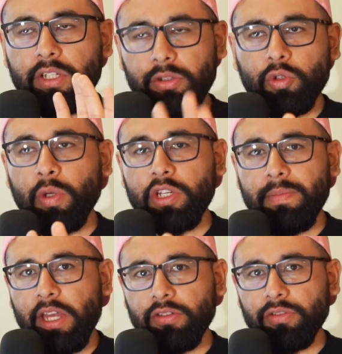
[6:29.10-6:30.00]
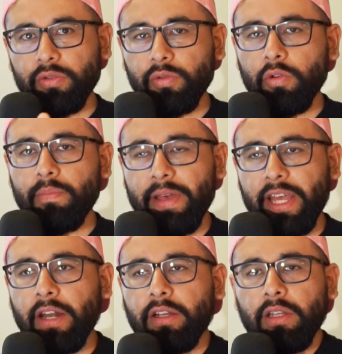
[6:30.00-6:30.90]
switched majors to
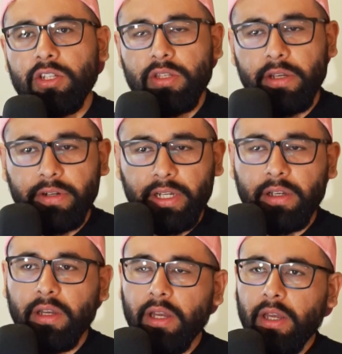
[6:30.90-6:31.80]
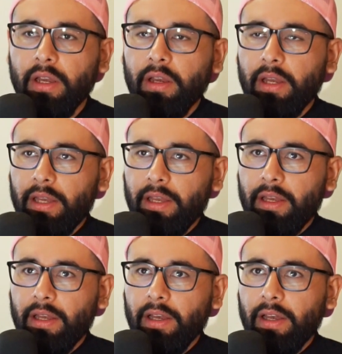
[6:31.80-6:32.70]
mechanical engineering,
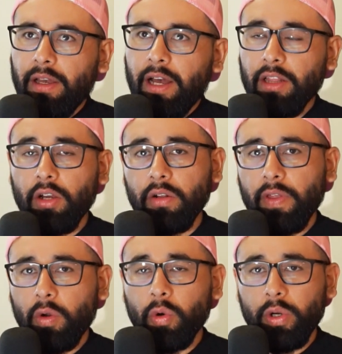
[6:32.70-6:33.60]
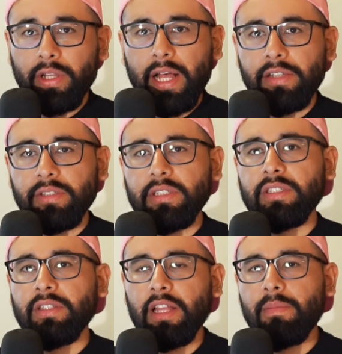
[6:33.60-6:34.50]
a lot of the core
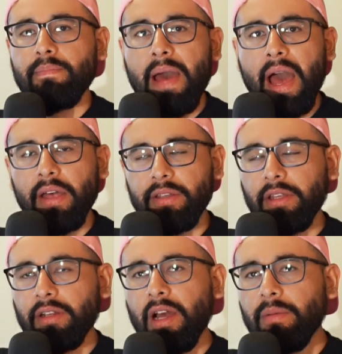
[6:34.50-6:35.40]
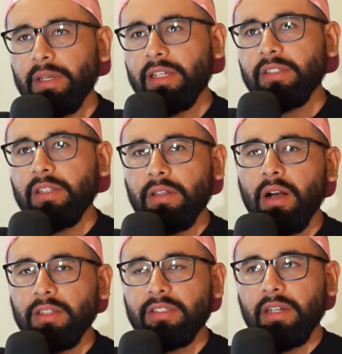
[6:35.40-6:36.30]
classes like math and economics and
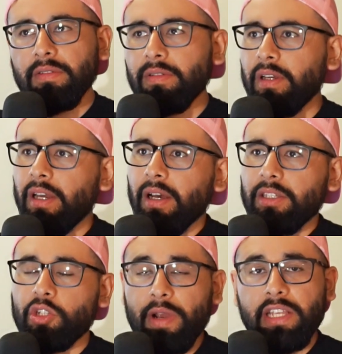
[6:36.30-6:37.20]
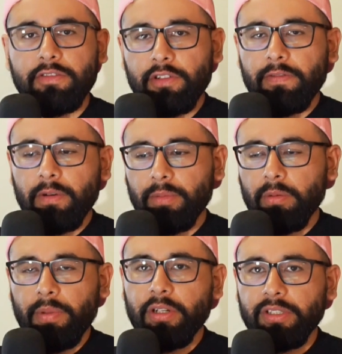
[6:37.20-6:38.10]
all the stuff transfer from
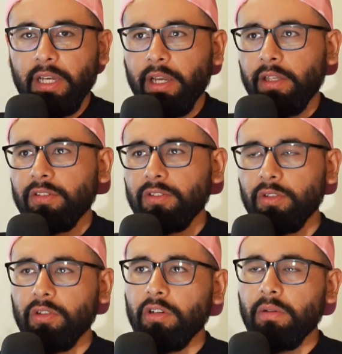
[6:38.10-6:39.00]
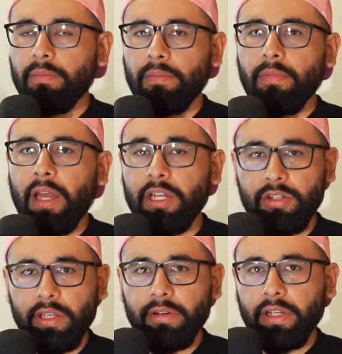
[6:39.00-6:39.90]
computer science to
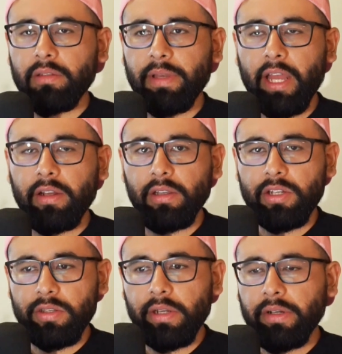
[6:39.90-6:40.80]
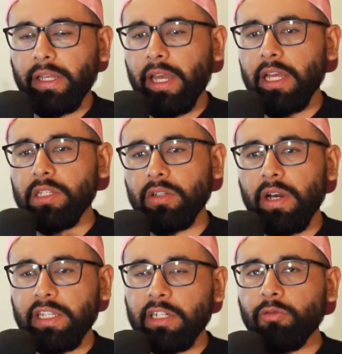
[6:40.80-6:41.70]
engineering, mechanical engineering. And
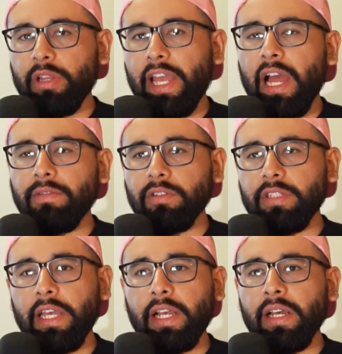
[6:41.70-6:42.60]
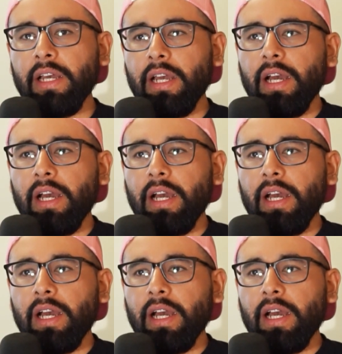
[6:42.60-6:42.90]
so I didn't really have to take